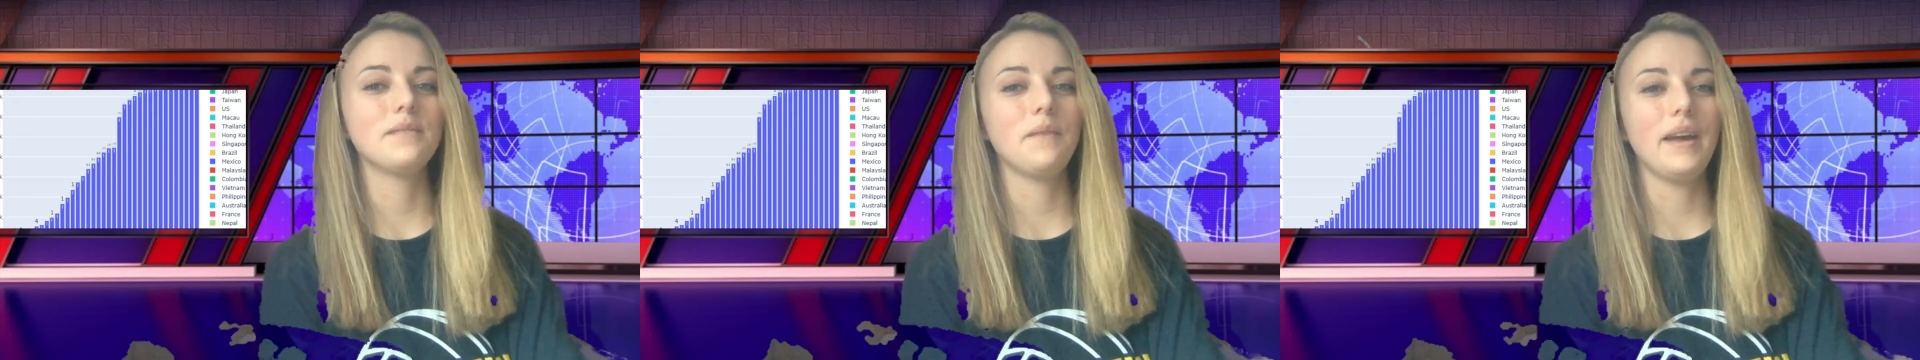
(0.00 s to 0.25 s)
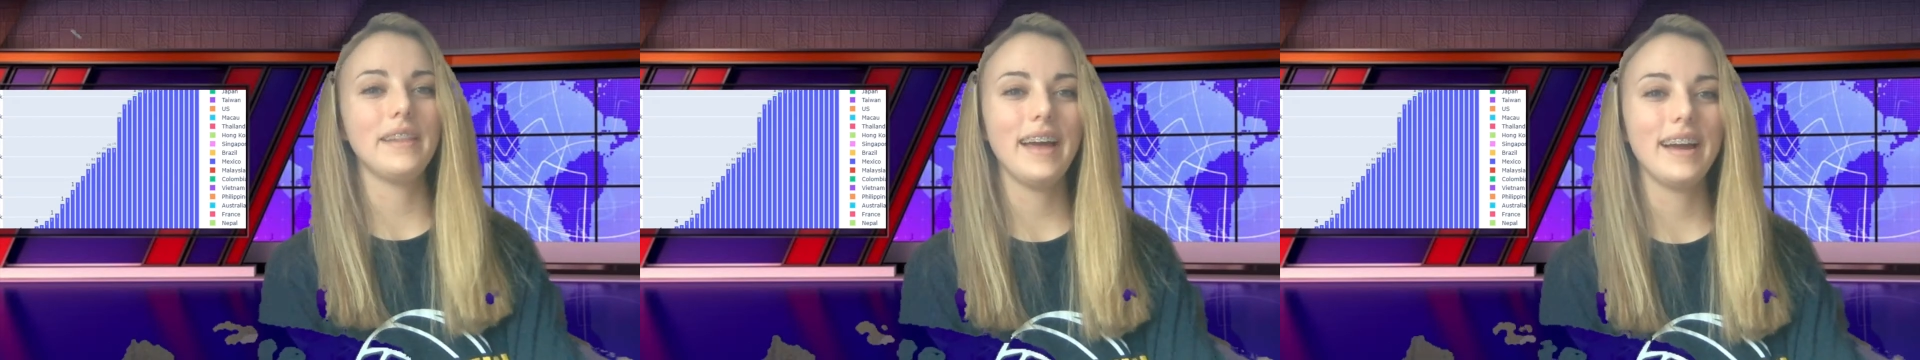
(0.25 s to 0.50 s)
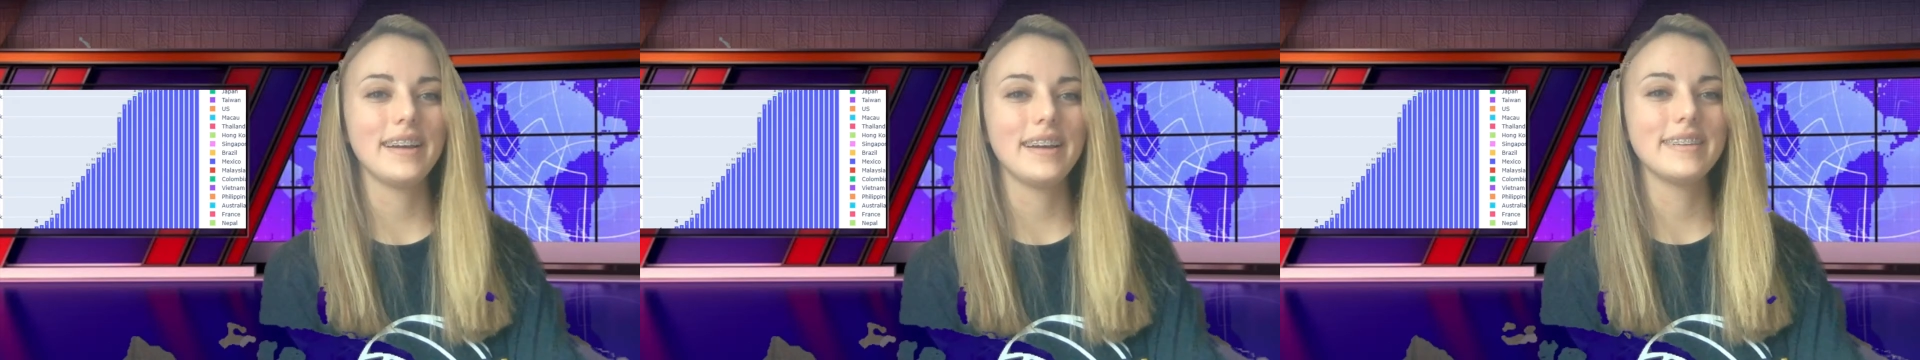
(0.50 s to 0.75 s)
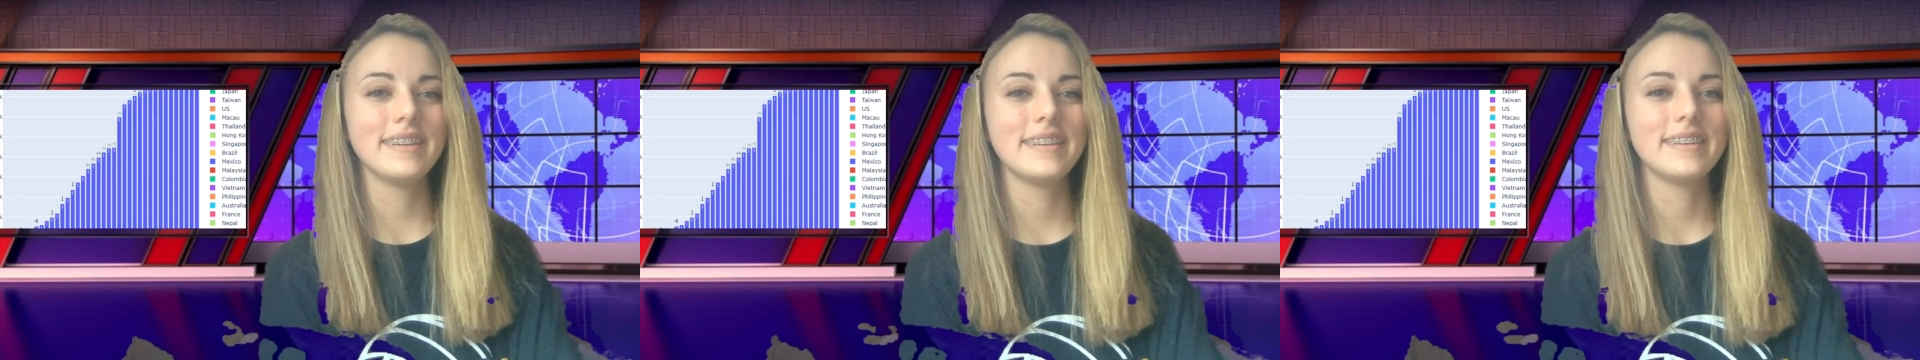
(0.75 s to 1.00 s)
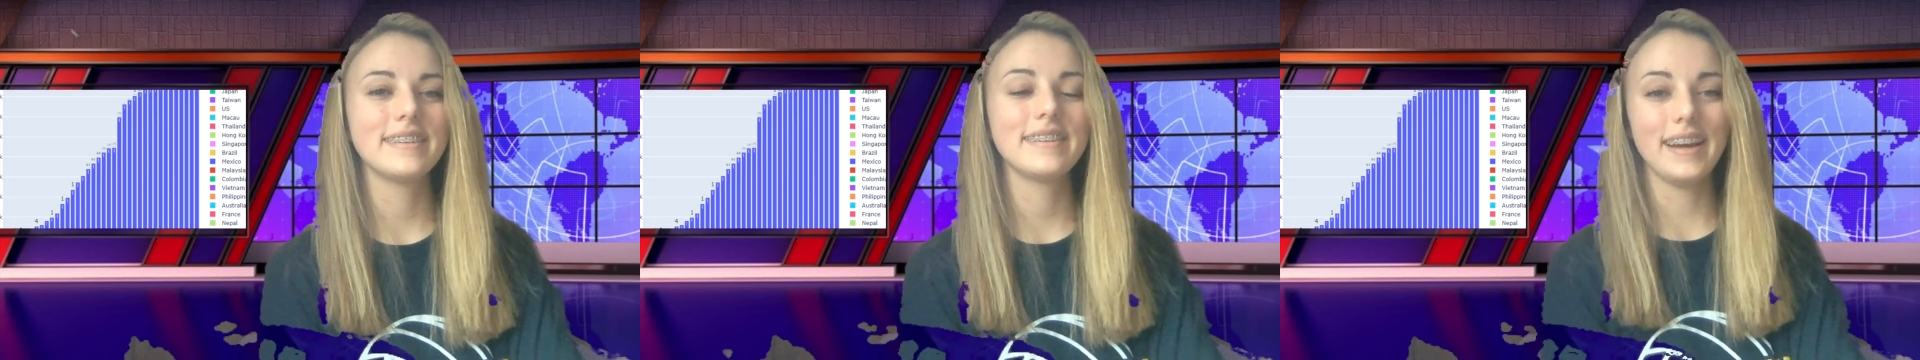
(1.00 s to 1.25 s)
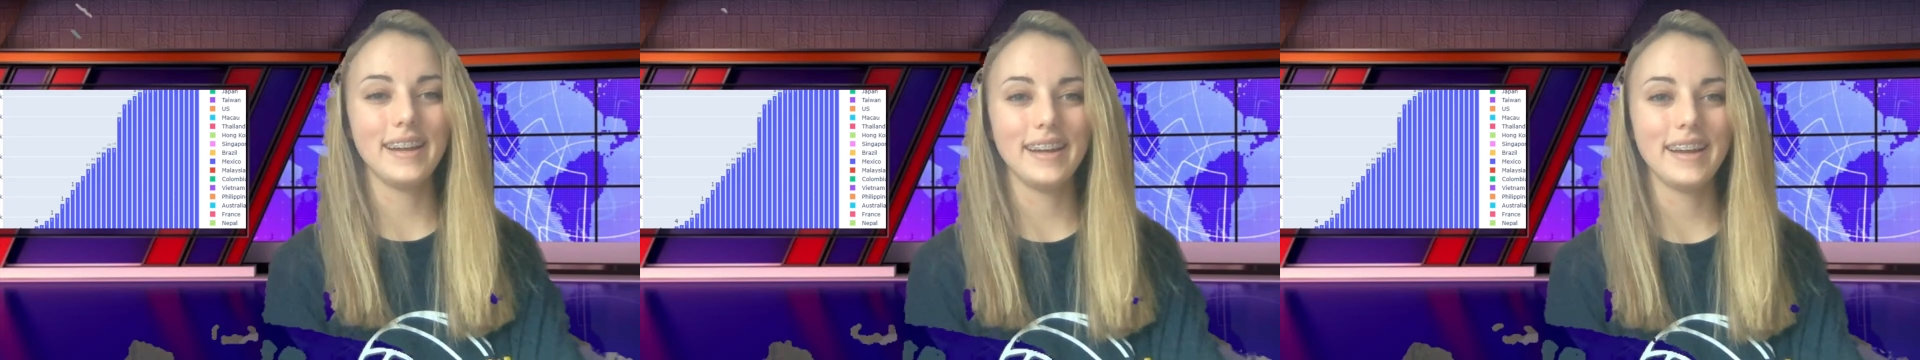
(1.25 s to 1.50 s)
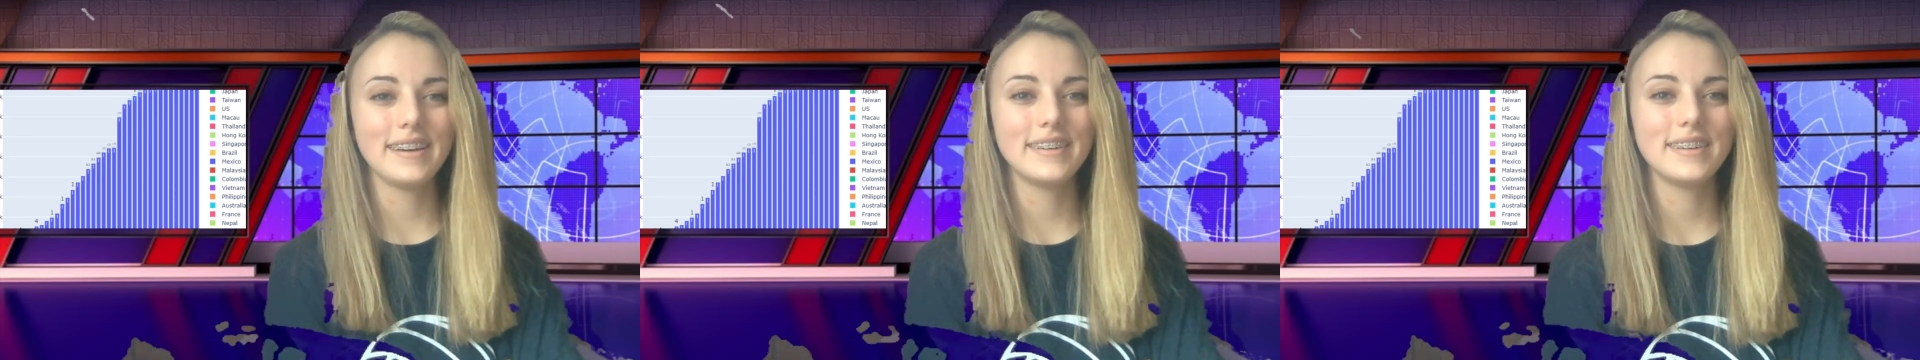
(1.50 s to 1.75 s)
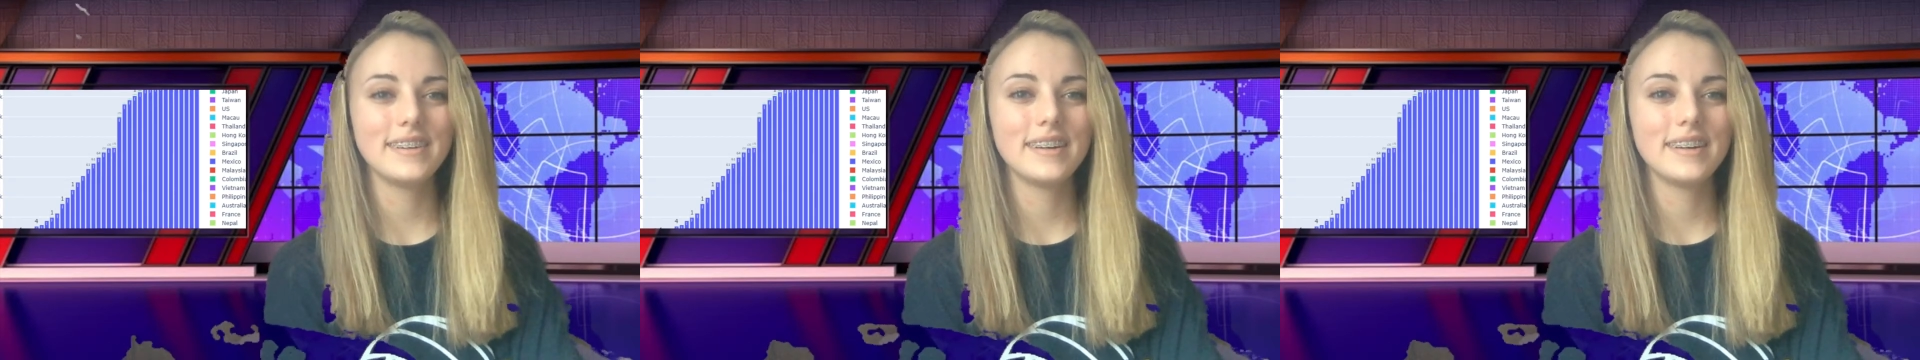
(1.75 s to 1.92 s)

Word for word: Samantha Atkinson, signing out.